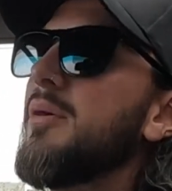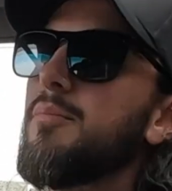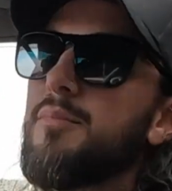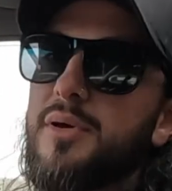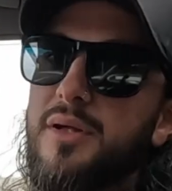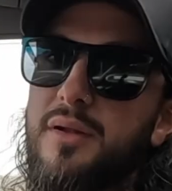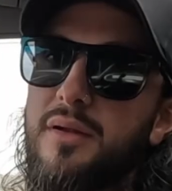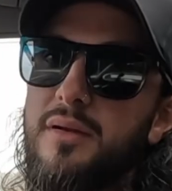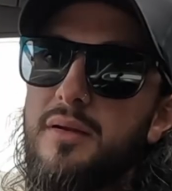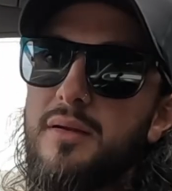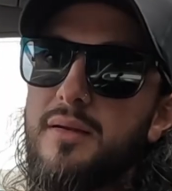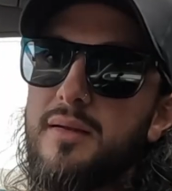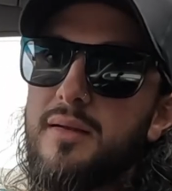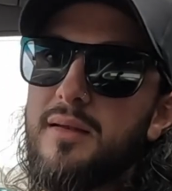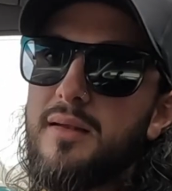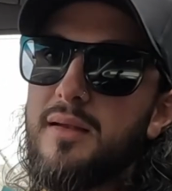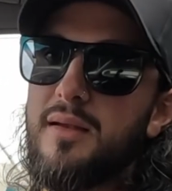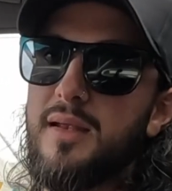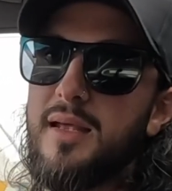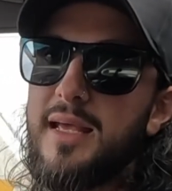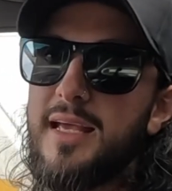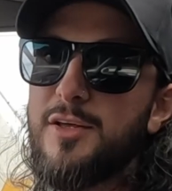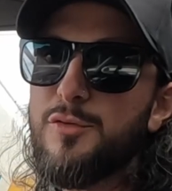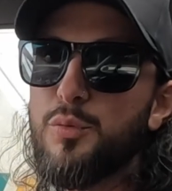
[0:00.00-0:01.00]
fitment
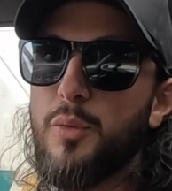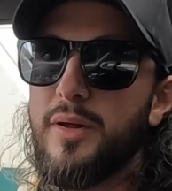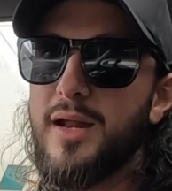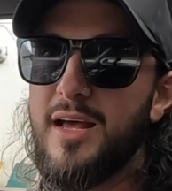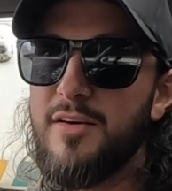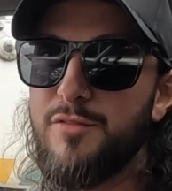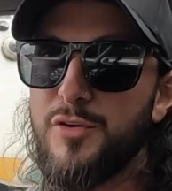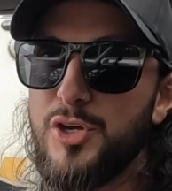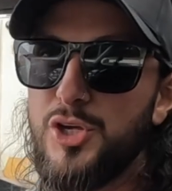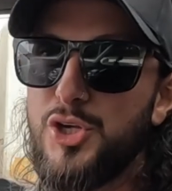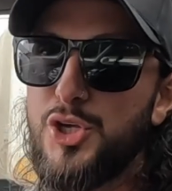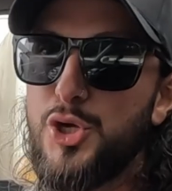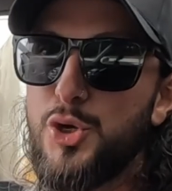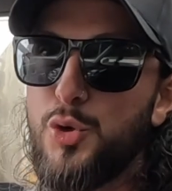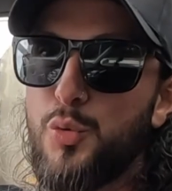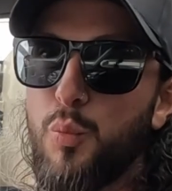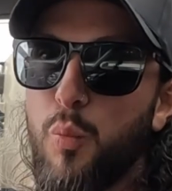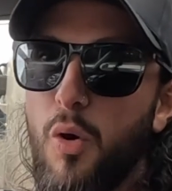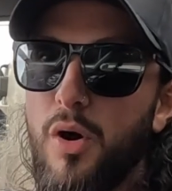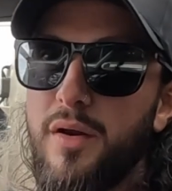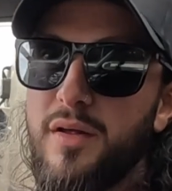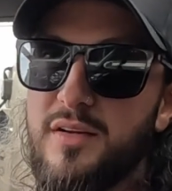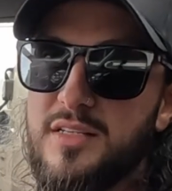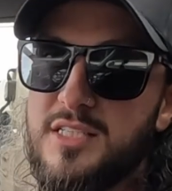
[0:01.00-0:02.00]
is whatever you
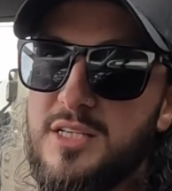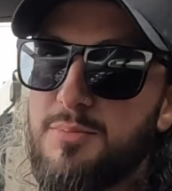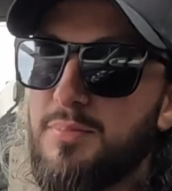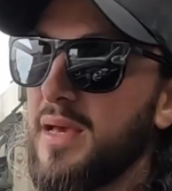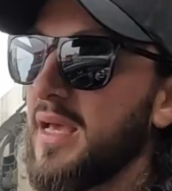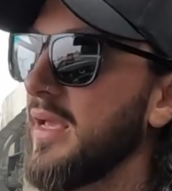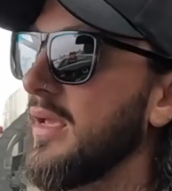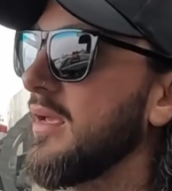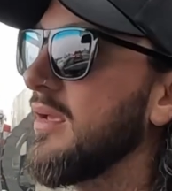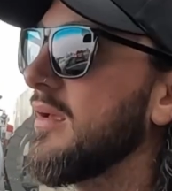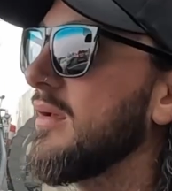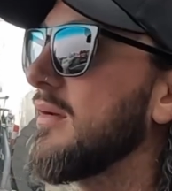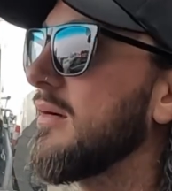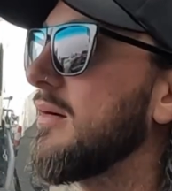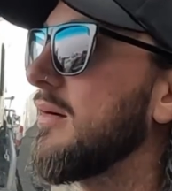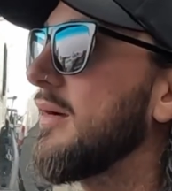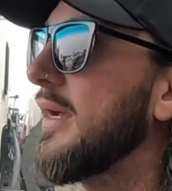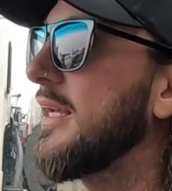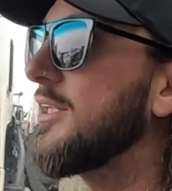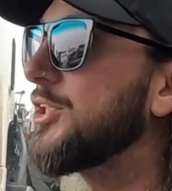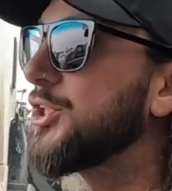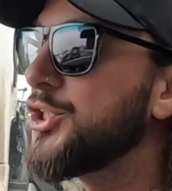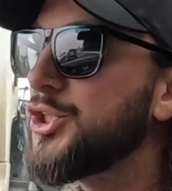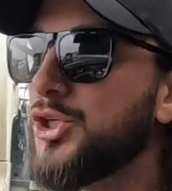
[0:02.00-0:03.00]
want it to be.
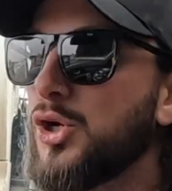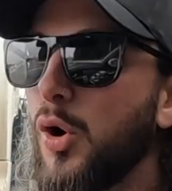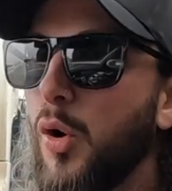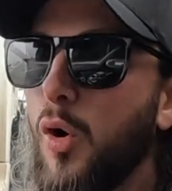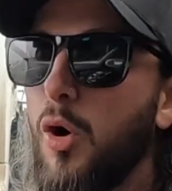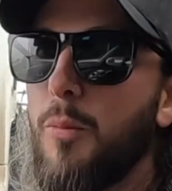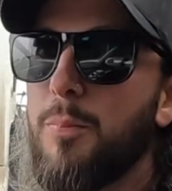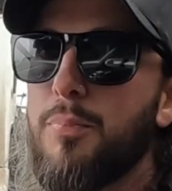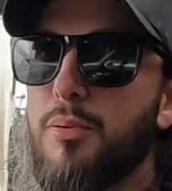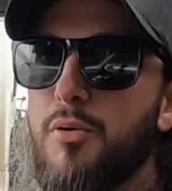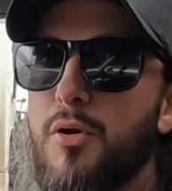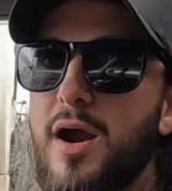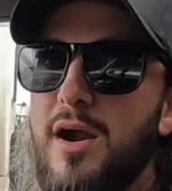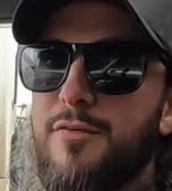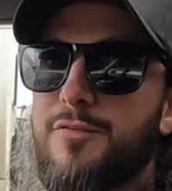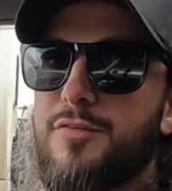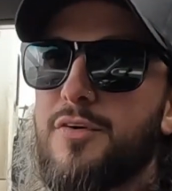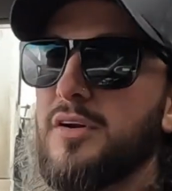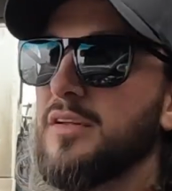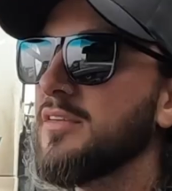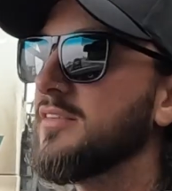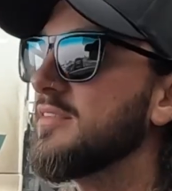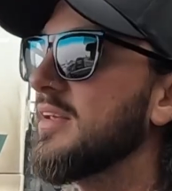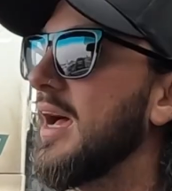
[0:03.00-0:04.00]
It's your
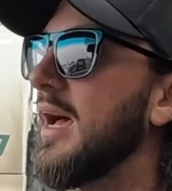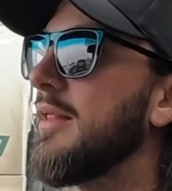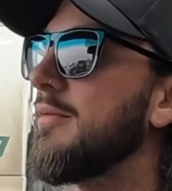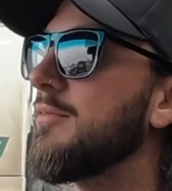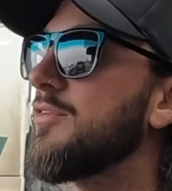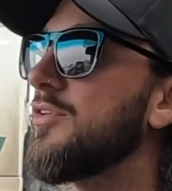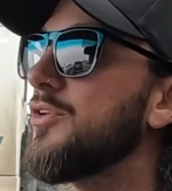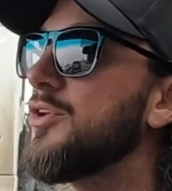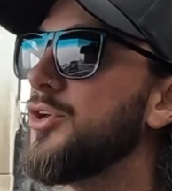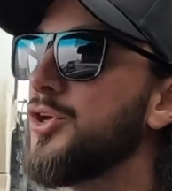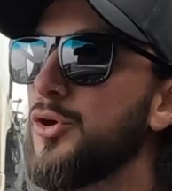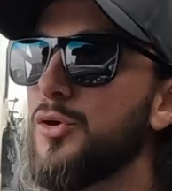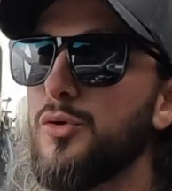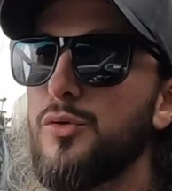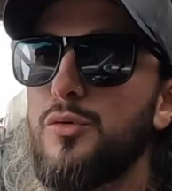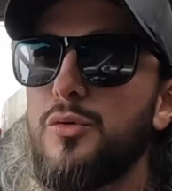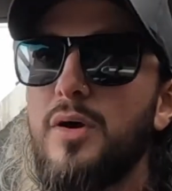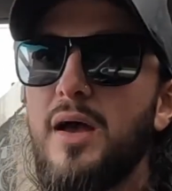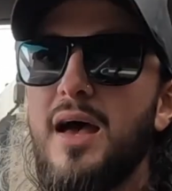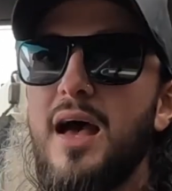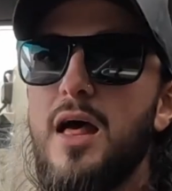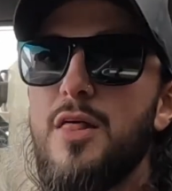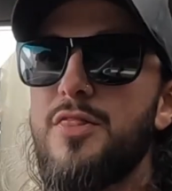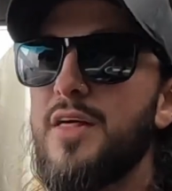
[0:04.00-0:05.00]
preference, and to
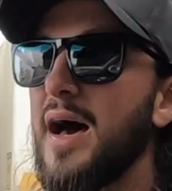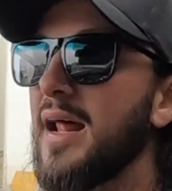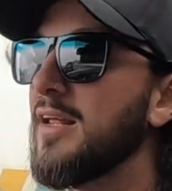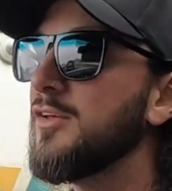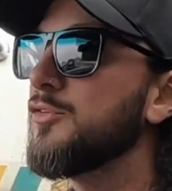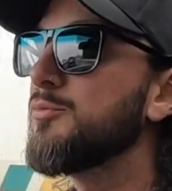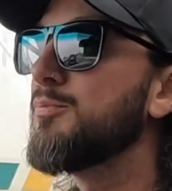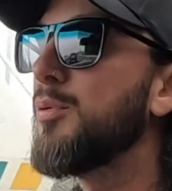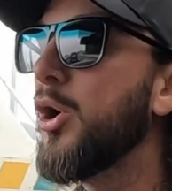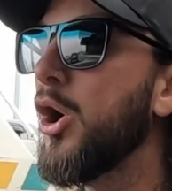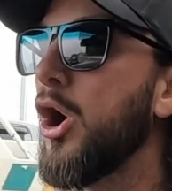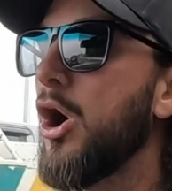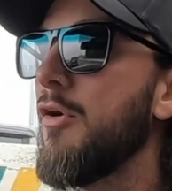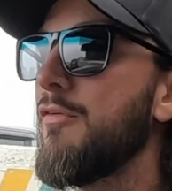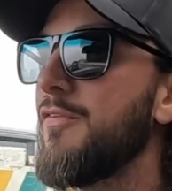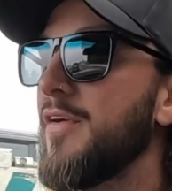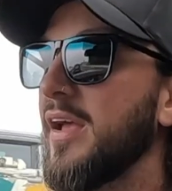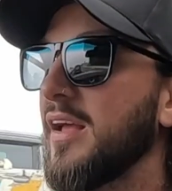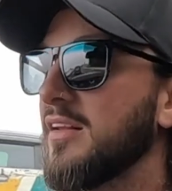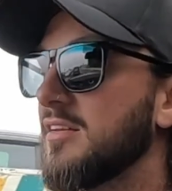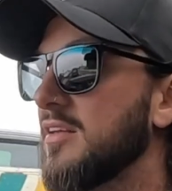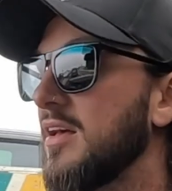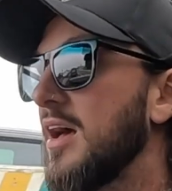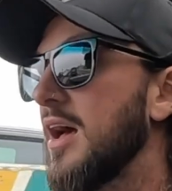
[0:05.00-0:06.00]
you, that is
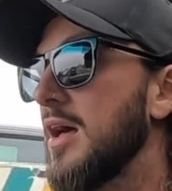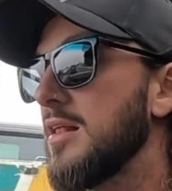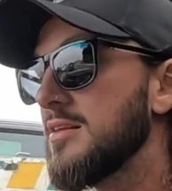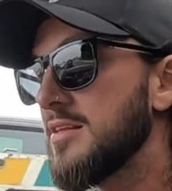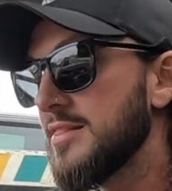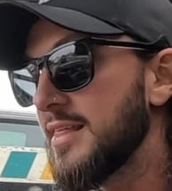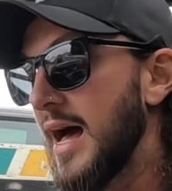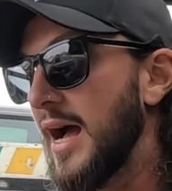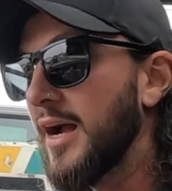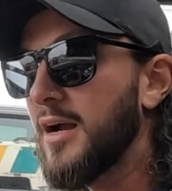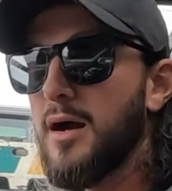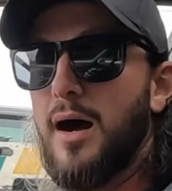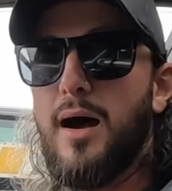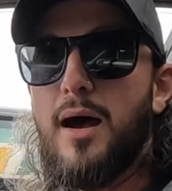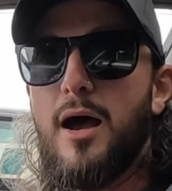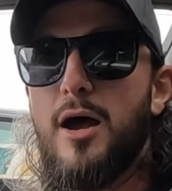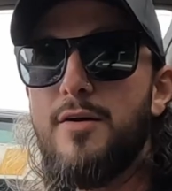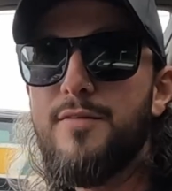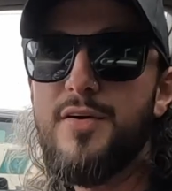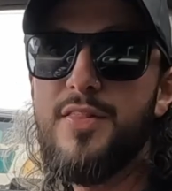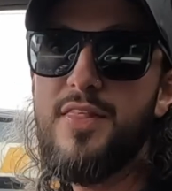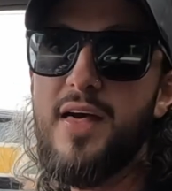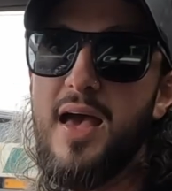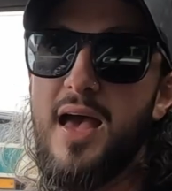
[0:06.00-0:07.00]
perfect. To that guy
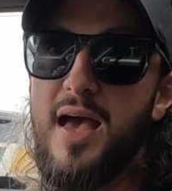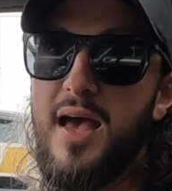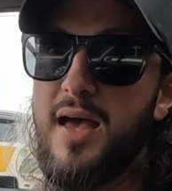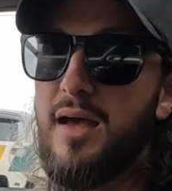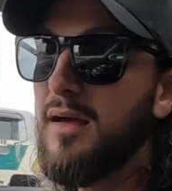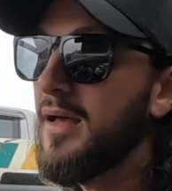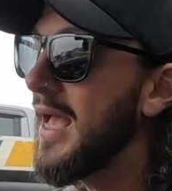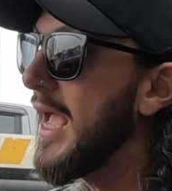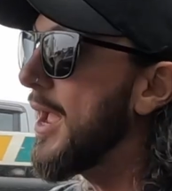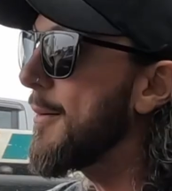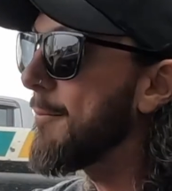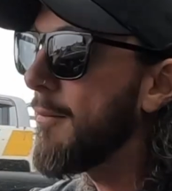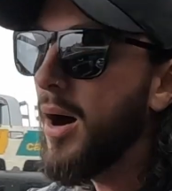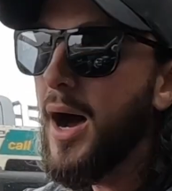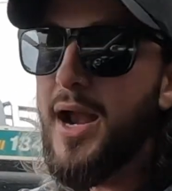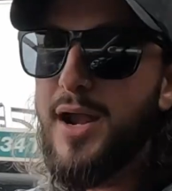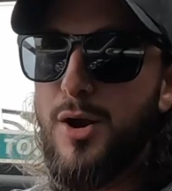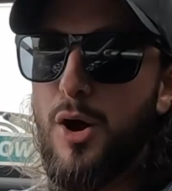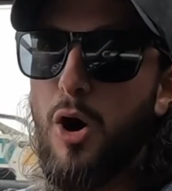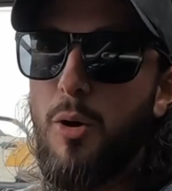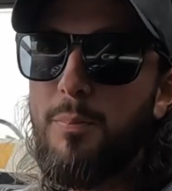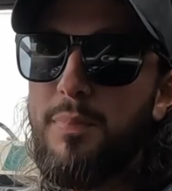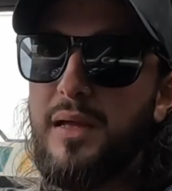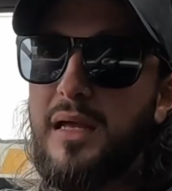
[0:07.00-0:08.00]
over there, it might
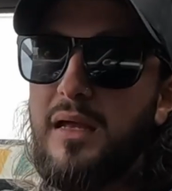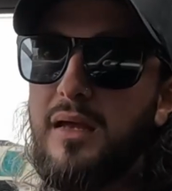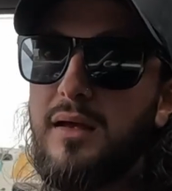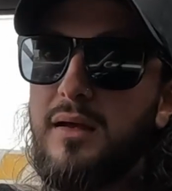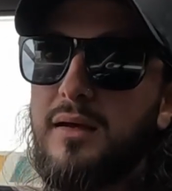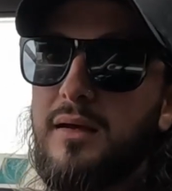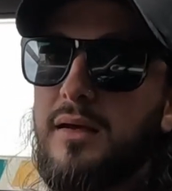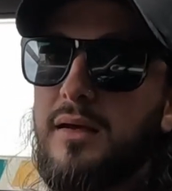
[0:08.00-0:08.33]
not be.